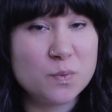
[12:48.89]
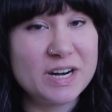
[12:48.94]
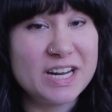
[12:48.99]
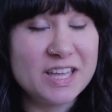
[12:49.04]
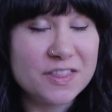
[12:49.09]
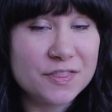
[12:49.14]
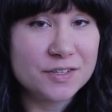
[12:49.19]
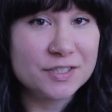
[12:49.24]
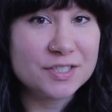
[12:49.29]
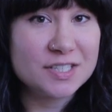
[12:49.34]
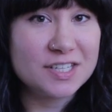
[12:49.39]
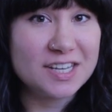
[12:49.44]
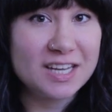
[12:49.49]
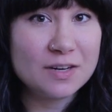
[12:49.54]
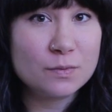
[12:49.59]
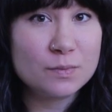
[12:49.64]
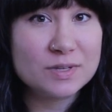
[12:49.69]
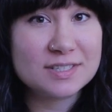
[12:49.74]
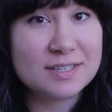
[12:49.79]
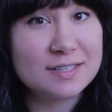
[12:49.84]

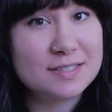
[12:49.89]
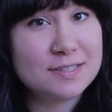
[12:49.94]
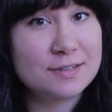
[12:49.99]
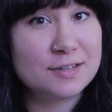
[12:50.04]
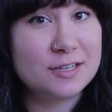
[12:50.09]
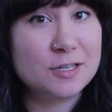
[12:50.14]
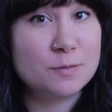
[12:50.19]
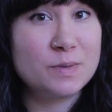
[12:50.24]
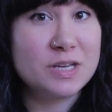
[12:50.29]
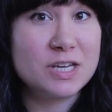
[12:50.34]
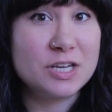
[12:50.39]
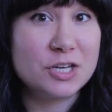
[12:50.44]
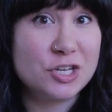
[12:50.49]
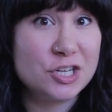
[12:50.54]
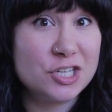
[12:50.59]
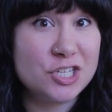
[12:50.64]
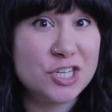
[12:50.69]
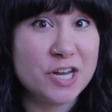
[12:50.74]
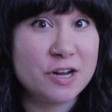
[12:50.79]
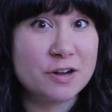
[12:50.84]
2013 was considered to be a
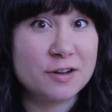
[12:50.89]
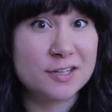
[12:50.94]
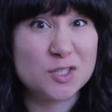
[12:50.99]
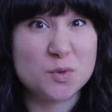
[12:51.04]
good year.